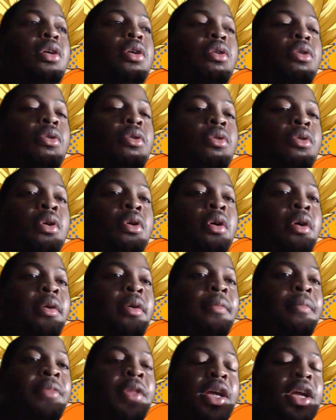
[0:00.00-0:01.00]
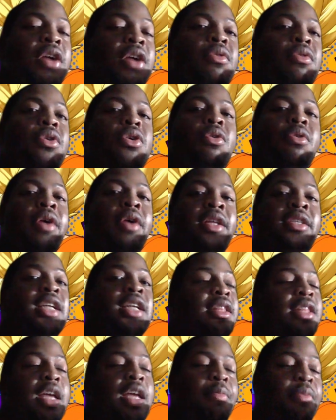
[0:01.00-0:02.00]
or the hero coins
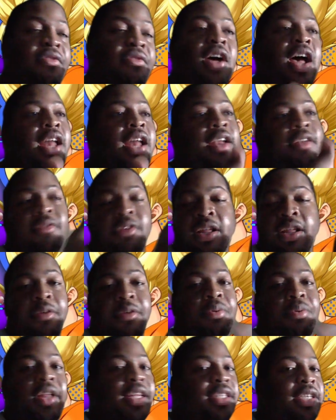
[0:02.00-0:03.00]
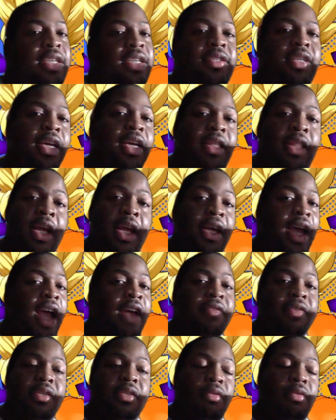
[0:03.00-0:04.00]
that they provided in the playtest, they they
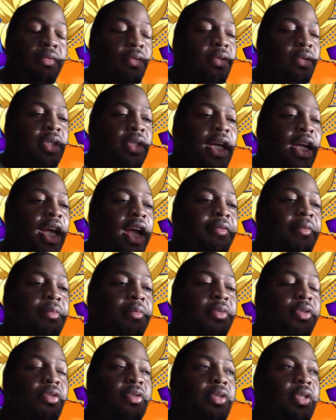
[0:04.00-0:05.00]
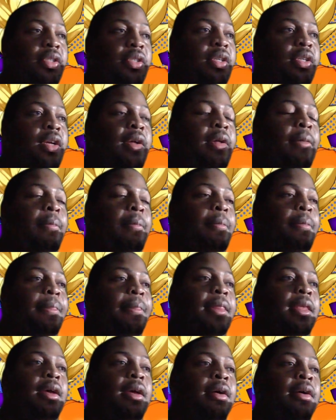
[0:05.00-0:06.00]
gave it to they gave them to us.
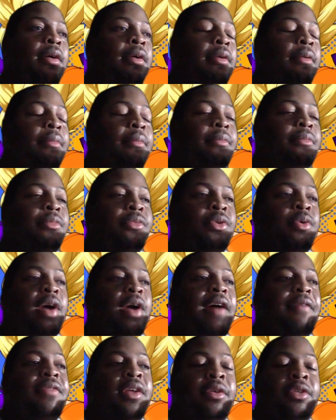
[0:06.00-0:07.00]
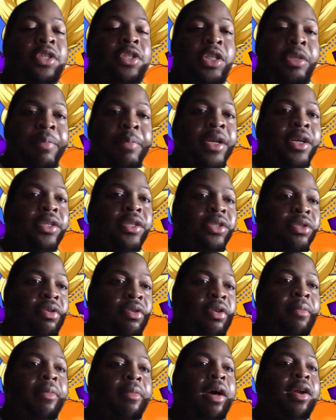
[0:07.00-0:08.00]
Um, you have to spend a
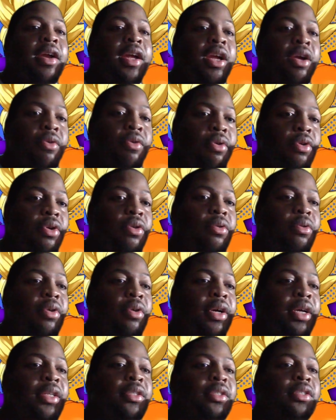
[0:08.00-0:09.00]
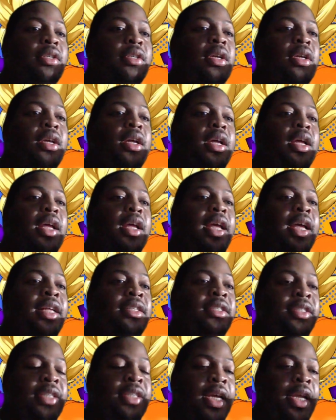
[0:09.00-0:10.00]
certain amount of hero coins in
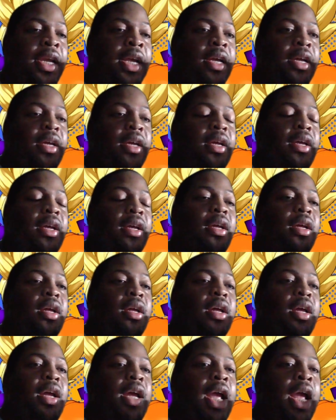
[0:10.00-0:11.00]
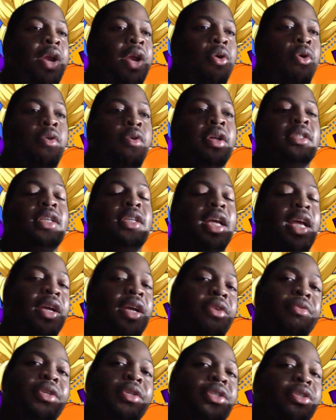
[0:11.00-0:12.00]
Zenny in order to
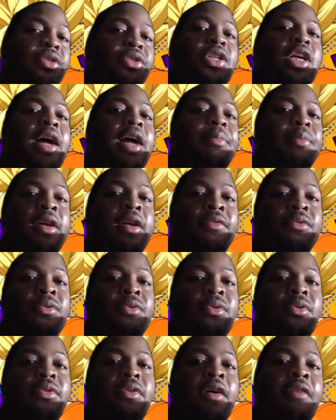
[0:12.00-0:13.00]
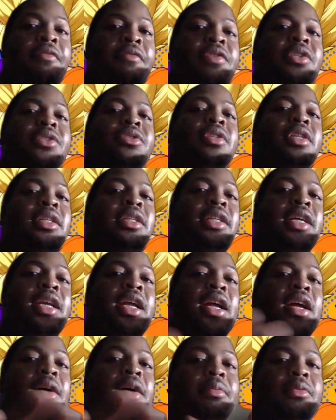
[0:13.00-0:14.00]
increase your shop level, eventually leading up